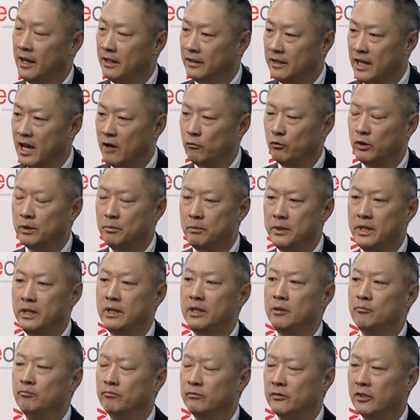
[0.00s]
And that would
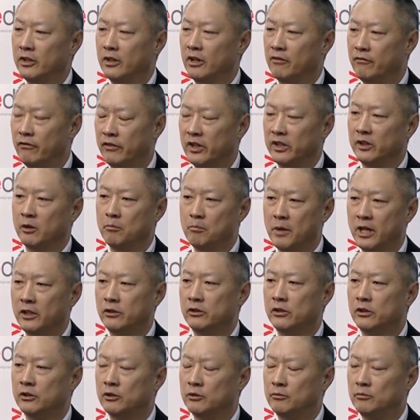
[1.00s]
be a
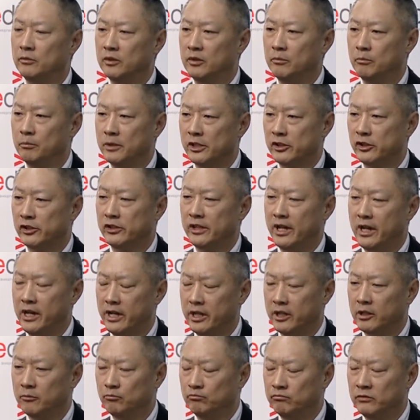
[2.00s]
fundamental
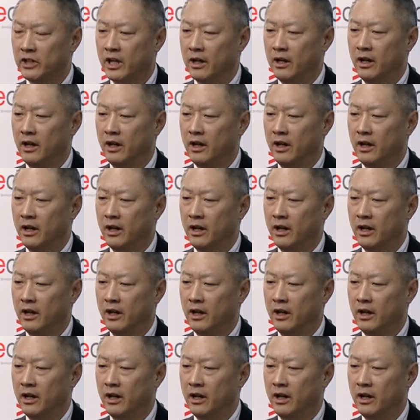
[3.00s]
mistake.